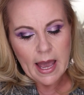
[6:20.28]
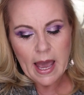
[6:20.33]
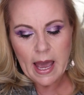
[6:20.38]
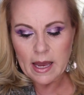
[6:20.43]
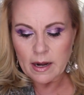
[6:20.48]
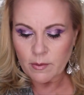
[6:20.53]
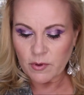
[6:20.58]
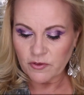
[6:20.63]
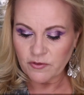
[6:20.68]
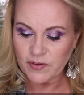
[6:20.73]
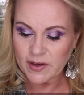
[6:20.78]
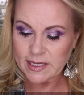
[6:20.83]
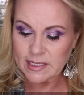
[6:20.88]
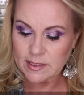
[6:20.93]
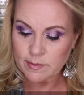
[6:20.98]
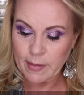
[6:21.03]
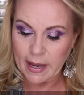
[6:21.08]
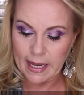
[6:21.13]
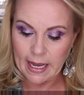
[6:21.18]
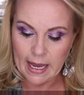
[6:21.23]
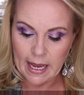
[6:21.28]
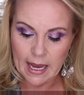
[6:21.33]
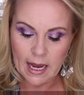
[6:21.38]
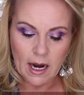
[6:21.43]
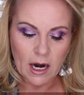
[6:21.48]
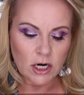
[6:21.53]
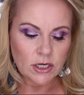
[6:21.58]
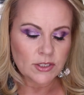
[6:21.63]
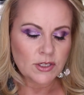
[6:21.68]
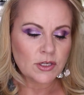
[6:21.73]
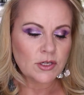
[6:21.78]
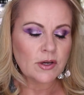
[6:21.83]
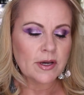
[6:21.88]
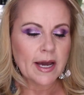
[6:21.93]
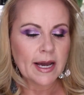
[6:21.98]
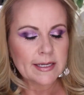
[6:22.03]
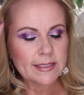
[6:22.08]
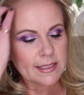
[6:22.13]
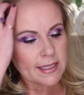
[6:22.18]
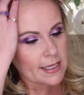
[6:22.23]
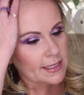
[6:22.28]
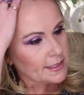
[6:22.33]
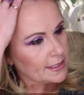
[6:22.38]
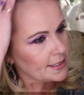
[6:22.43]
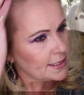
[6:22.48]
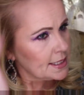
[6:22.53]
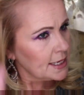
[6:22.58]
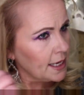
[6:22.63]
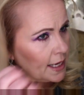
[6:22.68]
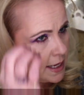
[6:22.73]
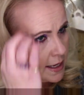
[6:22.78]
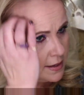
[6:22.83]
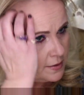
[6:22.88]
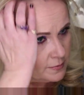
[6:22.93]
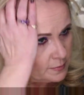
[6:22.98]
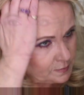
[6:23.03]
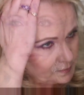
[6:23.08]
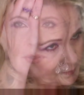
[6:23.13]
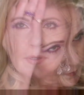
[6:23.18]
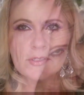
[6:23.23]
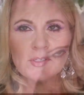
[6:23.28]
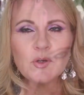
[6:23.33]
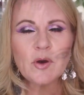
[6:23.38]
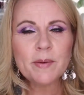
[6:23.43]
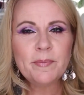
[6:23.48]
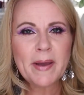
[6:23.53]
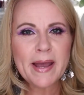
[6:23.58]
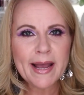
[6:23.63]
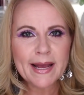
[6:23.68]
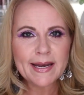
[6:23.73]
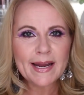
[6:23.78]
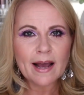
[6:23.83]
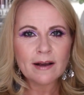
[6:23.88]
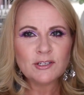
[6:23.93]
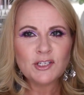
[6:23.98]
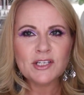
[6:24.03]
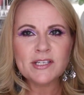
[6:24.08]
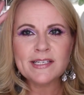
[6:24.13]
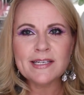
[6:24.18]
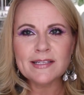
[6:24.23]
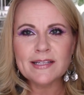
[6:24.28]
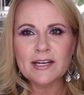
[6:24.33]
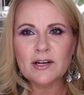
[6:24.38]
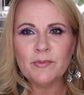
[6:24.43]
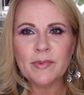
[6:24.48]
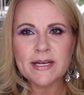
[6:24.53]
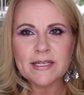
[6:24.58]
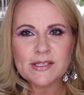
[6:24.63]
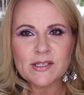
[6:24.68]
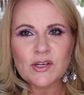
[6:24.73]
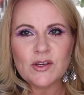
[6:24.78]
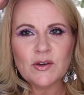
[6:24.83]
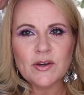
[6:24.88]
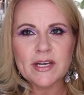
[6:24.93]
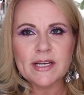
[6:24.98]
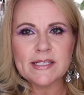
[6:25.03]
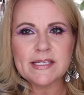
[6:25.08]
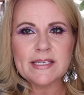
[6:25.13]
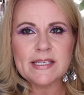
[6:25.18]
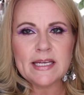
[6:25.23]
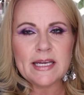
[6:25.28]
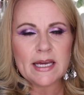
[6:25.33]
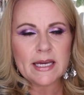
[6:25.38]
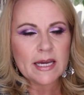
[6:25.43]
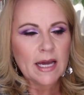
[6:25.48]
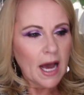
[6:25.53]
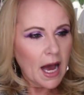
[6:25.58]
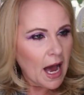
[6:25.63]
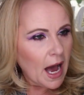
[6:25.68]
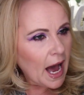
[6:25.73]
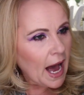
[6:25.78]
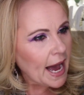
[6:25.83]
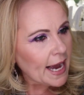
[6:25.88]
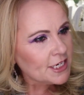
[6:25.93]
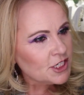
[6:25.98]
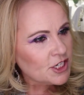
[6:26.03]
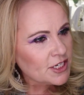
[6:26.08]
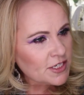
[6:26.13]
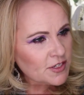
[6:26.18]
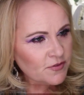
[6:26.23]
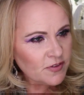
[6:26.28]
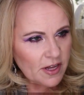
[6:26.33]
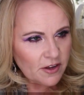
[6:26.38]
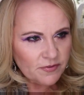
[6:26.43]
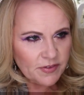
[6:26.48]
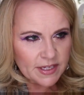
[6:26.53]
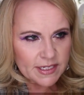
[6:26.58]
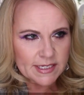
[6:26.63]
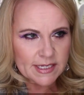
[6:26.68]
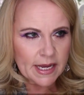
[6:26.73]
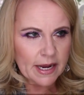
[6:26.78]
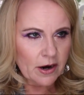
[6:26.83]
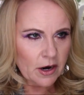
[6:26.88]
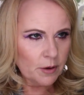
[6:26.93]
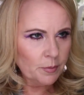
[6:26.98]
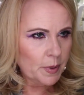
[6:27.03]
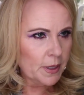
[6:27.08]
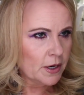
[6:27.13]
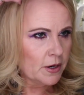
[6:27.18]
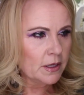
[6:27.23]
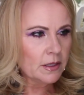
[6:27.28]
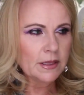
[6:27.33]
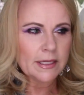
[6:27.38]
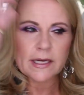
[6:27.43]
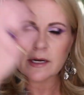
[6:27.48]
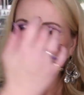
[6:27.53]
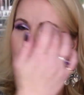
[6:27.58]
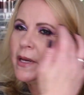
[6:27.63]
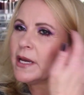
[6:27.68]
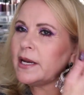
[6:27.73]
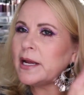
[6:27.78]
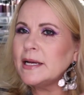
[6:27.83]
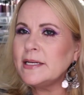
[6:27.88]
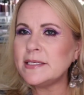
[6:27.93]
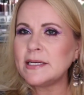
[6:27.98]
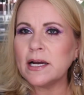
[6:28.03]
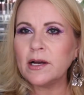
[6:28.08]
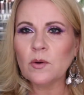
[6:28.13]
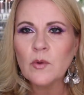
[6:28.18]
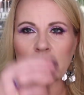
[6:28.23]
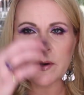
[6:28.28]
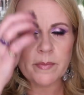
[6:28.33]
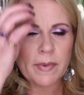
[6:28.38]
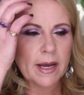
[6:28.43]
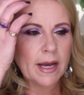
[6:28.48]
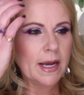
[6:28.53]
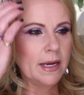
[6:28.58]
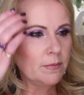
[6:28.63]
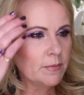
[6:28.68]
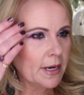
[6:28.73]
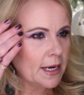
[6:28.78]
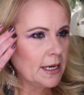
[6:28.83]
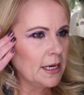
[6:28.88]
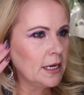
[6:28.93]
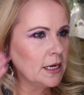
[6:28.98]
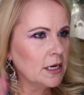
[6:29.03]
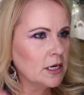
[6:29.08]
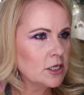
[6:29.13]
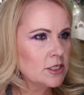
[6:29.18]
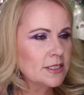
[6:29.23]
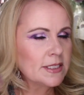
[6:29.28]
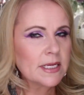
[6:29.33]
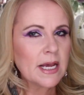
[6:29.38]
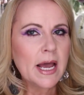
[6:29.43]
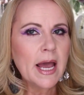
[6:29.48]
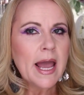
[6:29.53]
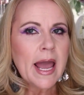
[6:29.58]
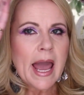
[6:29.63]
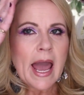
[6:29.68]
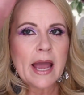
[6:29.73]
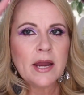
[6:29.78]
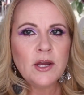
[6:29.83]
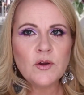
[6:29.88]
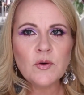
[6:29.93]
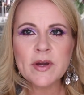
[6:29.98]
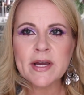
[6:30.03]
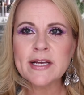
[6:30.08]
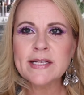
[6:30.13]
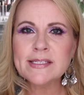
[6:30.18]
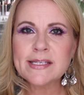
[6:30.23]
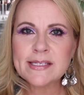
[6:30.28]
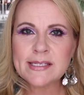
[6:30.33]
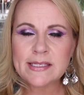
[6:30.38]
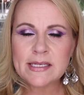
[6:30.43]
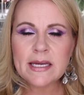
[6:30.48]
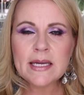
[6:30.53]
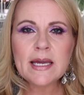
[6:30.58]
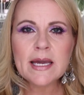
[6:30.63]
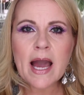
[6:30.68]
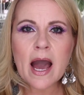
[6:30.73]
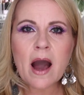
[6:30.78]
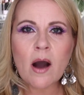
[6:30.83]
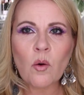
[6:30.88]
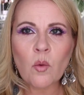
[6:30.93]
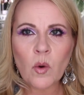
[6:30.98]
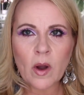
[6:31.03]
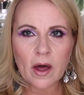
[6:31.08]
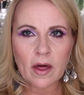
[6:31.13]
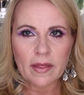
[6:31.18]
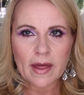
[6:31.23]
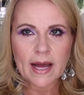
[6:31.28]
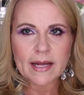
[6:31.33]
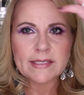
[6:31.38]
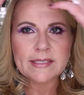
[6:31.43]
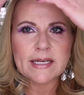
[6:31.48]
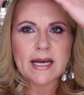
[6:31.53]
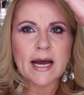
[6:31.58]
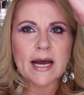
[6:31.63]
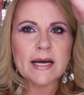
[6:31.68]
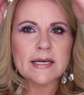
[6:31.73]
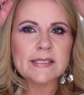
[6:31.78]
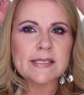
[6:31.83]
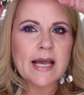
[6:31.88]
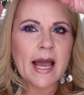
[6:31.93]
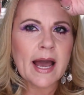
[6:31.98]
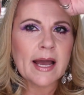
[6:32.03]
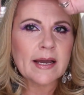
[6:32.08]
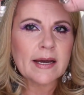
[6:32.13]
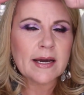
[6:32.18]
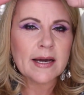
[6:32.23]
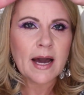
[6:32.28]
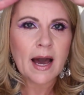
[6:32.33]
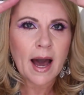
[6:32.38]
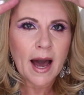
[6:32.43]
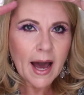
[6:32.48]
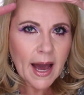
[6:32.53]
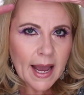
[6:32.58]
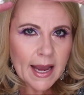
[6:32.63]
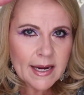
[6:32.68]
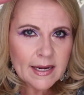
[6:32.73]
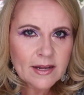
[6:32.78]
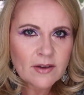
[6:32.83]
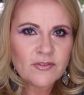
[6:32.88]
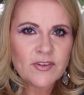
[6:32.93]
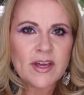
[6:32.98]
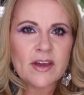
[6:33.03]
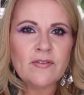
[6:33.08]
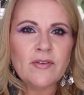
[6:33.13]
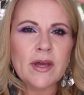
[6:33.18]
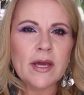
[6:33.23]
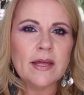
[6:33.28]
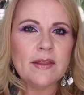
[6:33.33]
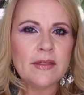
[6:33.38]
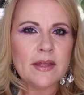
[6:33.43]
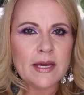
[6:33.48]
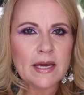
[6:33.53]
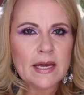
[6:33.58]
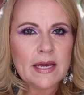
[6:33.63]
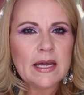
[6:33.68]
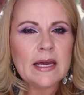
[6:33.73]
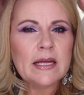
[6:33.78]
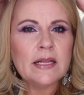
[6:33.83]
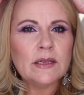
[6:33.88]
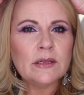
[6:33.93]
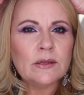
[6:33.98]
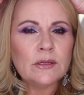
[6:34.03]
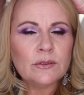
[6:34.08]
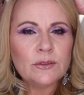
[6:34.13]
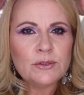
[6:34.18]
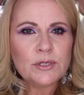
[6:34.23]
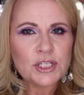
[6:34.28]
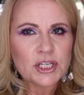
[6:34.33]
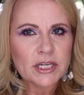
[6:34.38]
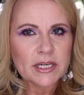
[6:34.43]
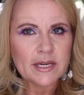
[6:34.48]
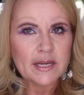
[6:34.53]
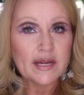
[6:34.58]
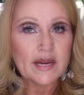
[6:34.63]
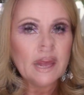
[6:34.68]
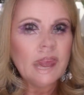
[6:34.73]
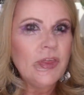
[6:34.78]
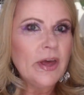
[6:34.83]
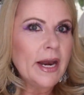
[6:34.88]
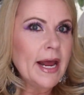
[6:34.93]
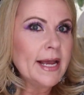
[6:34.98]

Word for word: and I'm going to fix my hair so you guys can see. So I panned out just a little bit so you can see. I just fluffed this hair up here a little bit. I tuck one behind my ears and you can see how well that does at kind of giving the illusion that